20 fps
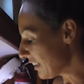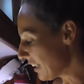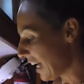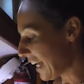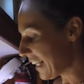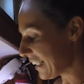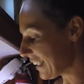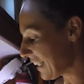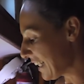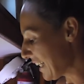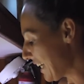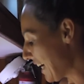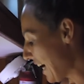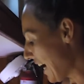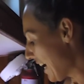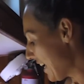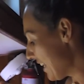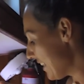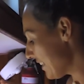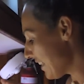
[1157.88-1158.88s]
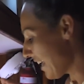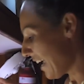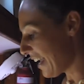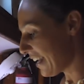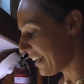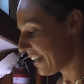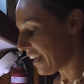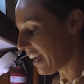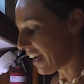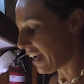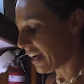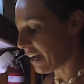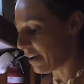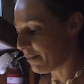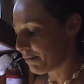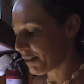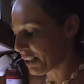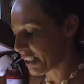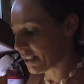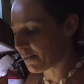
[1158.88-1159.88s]
lightly, and then
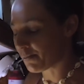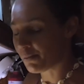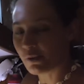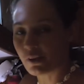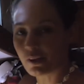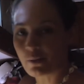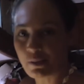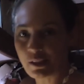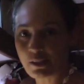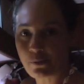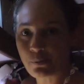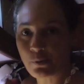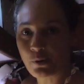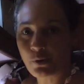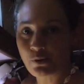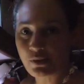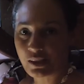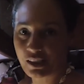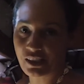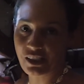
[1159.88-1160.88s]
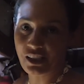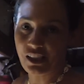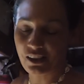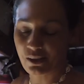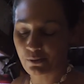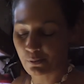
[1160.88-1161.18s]
um, just put them into balls and chuck